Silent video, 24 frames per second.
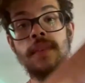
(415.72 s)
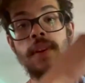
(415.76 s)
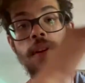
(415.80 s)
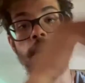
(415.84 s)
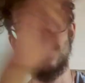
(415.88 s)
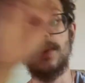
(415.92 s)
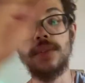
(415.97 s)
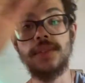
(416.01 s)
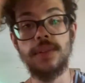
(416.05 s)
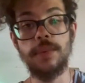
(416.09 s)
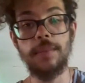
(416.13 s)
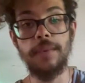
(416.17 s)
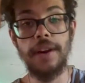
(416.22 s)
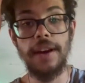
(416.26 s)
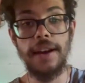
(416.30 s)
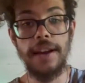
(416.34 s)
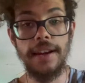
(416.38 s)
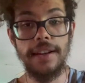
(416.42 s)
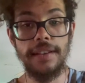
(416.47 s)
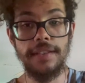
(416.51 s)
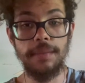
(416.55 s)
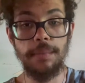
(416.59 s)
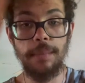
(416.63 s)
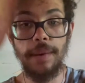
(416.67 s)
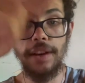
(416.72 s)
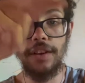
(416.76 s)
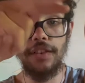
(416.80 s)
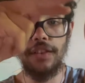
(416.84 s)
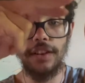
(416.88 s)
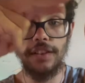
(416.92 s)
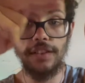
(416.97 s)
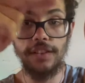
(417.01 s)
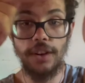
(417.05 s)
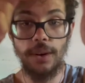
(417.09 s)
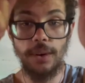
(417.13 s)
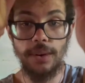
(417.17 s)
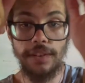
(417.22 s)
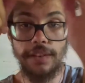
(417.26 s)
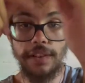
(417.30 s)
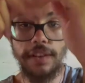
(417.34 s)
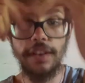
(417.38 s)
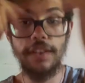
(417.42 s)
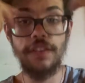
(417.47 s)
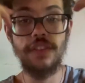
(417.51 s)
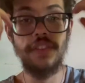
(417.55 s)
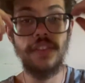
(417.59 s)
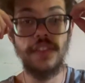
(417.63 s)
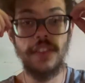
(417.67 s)
What's up guys? Matrix always
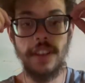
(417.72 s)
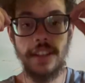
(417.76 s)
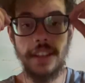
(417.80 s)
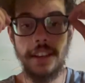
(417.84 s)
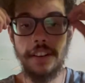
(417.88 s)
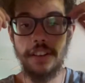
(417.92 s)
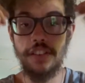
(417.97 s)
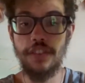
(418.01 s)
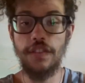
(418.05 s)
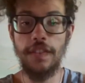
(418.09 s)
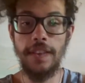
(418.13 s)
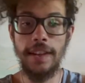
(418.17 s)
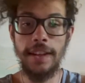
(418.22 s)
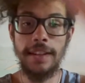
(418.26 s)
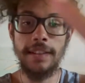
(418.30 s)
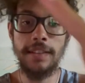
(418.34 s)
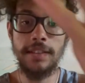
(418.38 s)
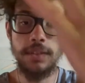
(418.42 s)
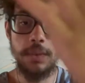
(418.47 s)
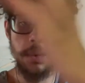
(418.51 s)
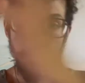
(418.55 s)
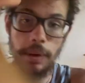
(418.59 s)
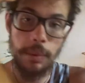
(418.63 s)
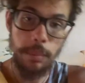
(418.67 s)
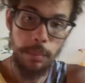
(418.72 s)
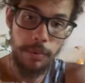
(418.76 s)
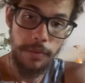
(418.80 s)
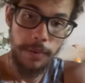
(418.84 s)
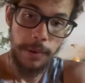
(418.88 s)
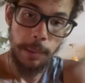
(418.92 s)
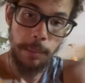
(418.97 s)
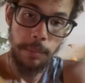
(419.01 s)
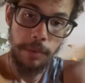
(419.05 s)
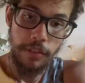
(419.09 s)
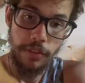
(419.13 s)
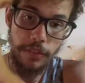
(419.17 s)
inter intervenes when I'm filming